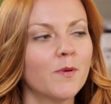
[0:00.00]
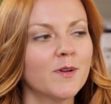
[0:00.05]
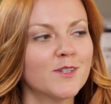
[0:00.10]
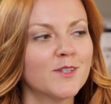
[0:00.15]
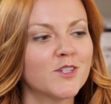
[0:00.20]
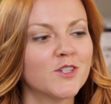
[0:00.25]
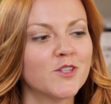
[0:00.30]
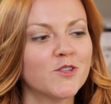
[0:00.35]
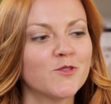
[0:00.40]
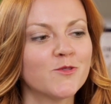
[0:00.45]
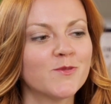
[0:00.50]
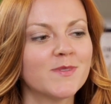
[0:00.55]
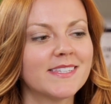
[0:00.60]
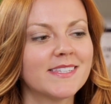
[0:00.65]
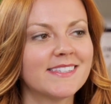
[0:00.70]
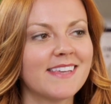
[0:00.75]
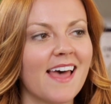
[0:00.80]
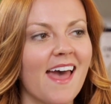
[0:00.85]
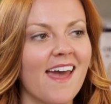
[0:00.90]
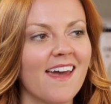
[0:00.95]
would you
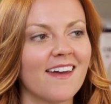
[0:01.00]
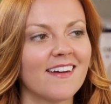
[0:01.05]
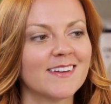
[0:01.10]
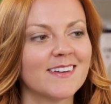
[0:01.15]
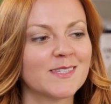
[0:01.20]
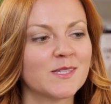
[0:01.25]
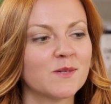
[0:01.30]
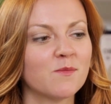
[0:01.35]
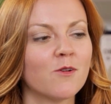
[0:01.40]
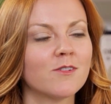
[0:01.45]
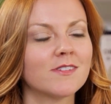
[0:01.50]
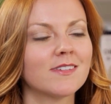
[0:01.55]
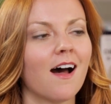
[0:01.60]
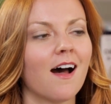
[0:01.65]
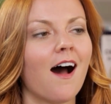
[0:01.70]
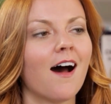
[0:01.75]
say is the most